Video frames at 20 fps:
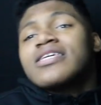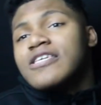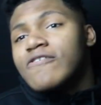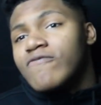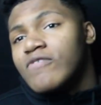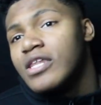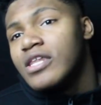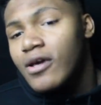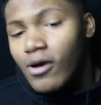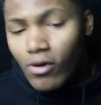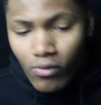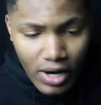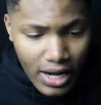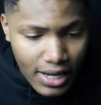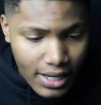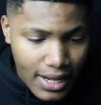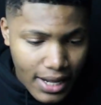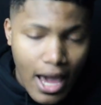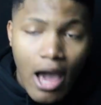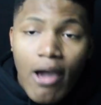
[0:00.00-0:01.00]
this video
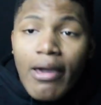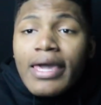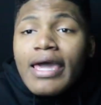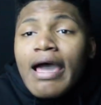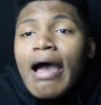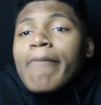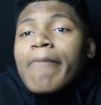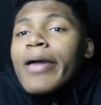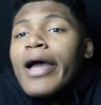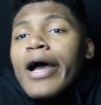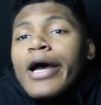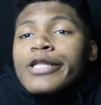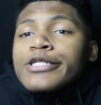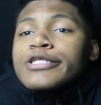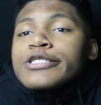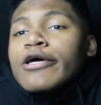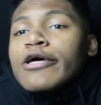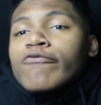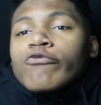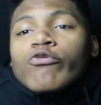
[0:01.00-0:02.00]
right now. And comment other
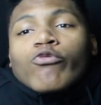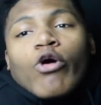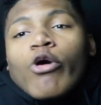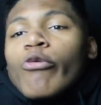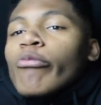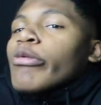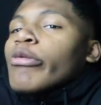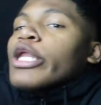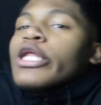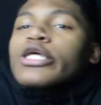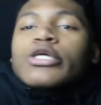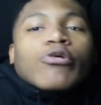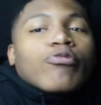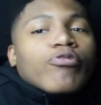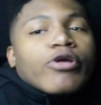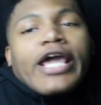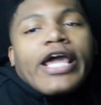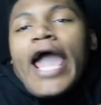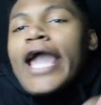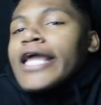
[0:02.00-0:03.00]
stuff. Want me to
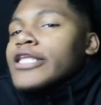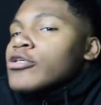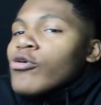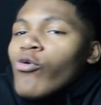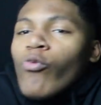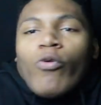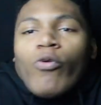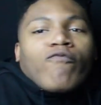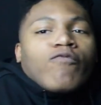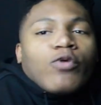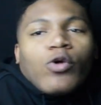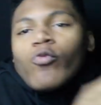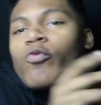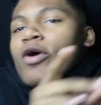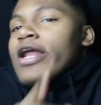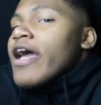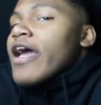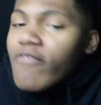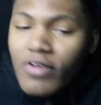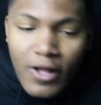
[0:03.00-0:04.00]
react to, review,
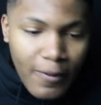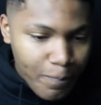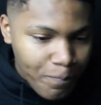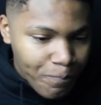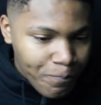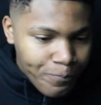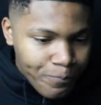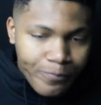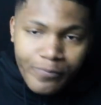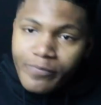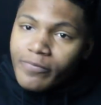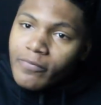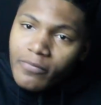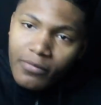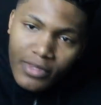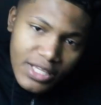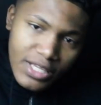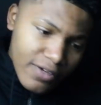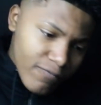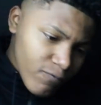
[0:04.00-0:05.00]
whatever.
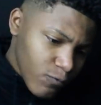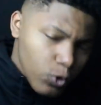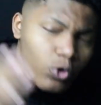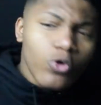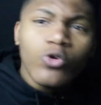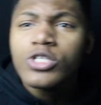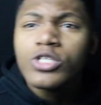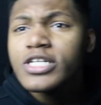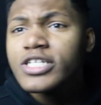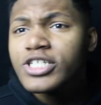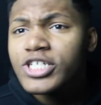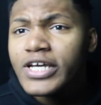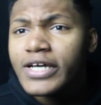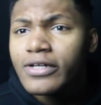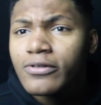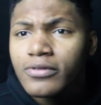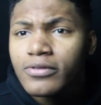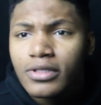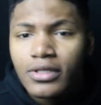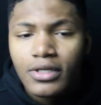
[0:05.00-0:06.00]
If you're new to the
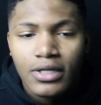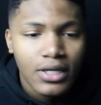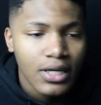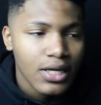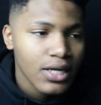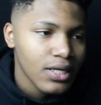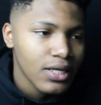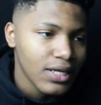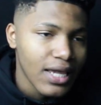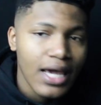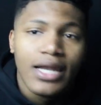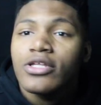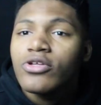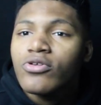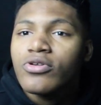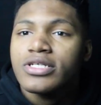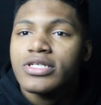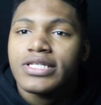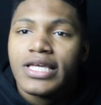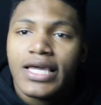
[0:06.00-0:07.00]
channel, you got to
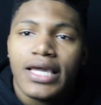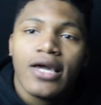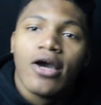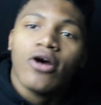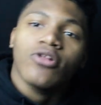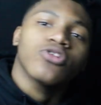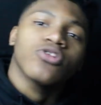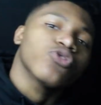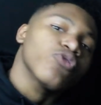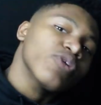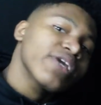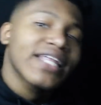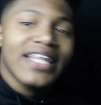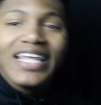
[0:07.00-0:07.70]
do this thing called the three